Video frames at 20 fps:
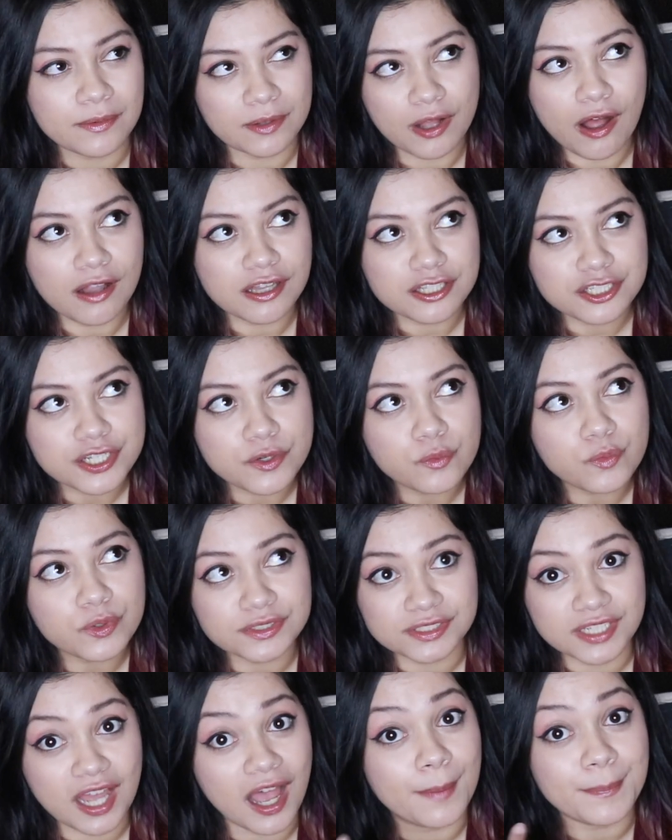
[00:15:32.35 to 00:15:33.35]
Collagen will
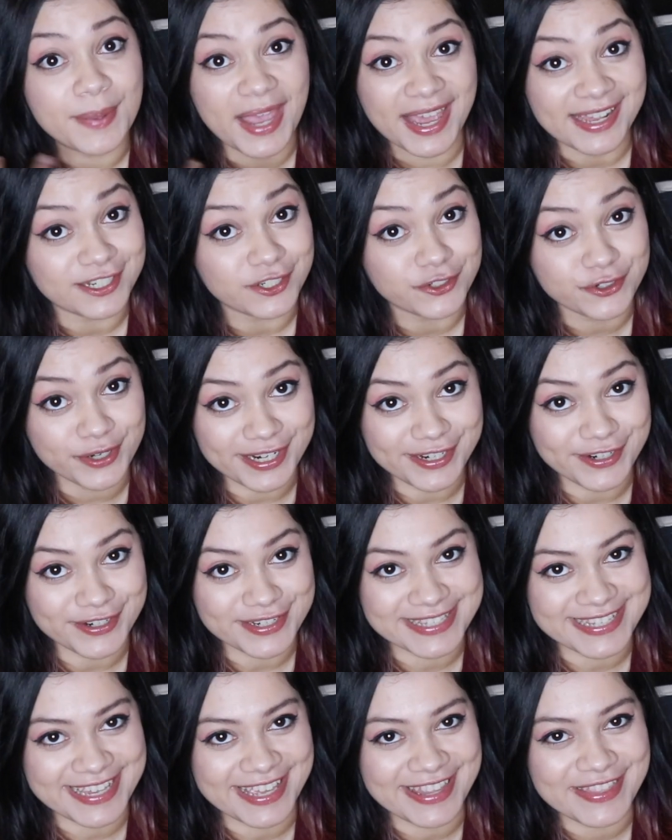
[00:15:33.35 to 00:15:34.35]
not penetrate your
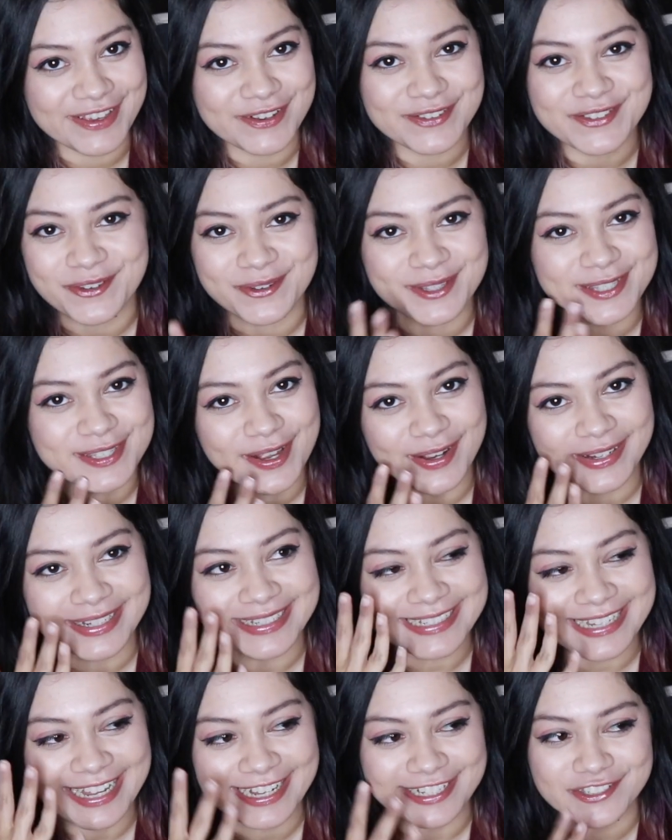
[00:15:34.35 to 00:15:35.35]
skin though, so it's not
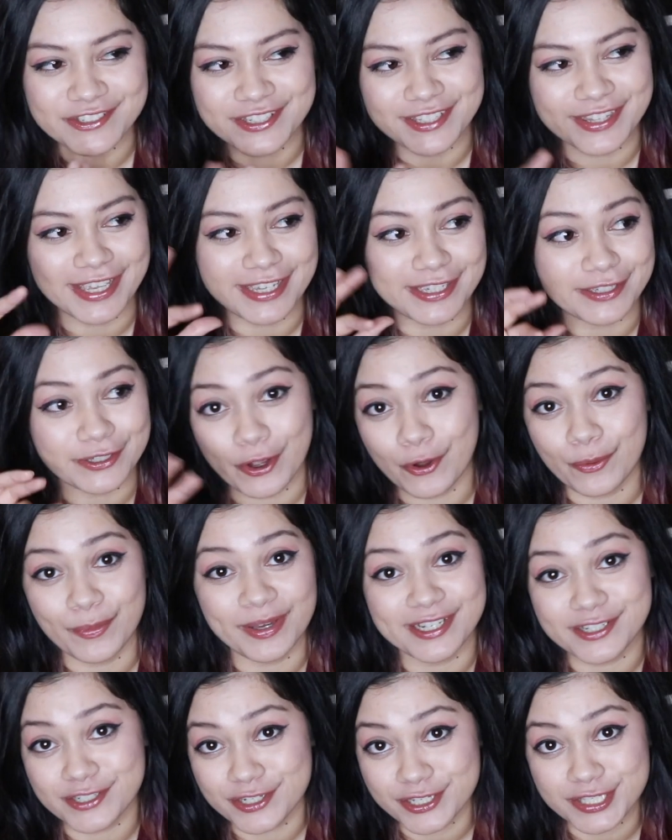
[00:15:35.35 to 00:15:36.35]
gonna actually like go
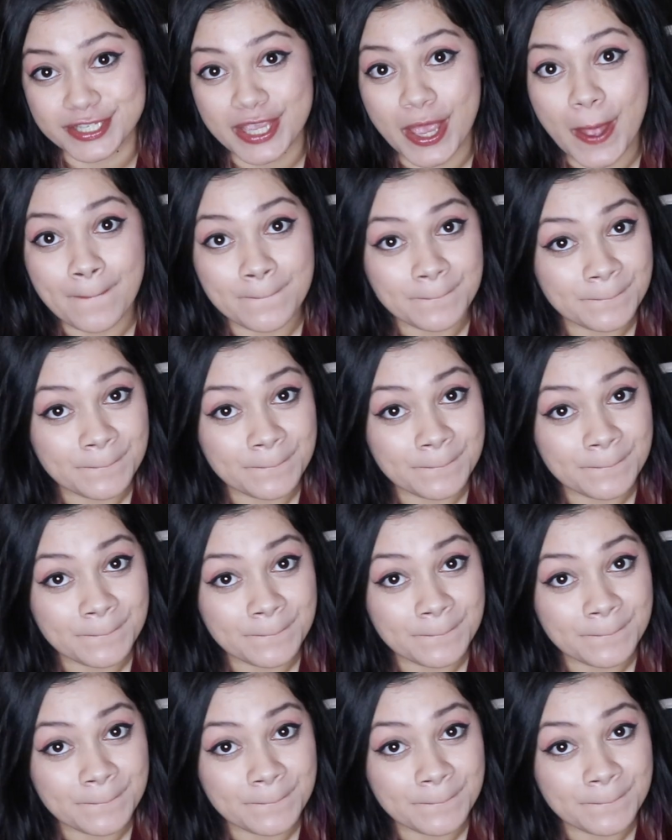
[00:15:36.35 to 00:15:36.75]
in and just